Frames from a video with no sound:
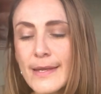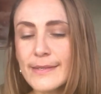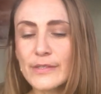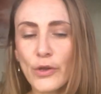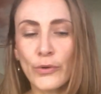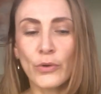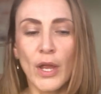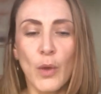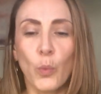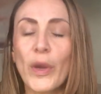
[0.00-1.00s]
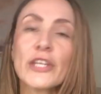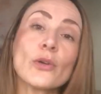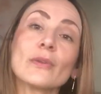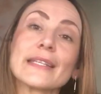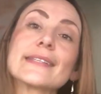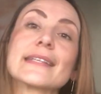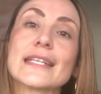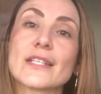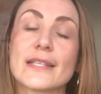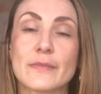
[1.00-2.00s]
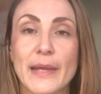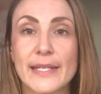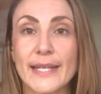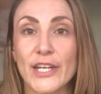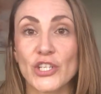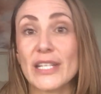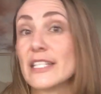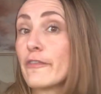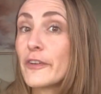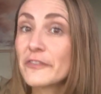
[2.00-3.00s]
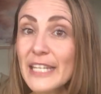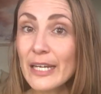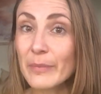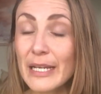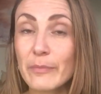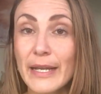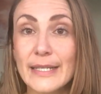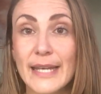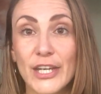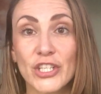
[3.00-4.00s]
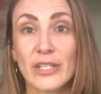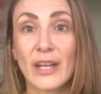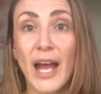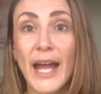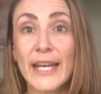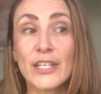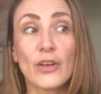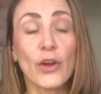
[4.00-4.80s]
So when you're listening to this meditation, it's a 15-minute meditation. I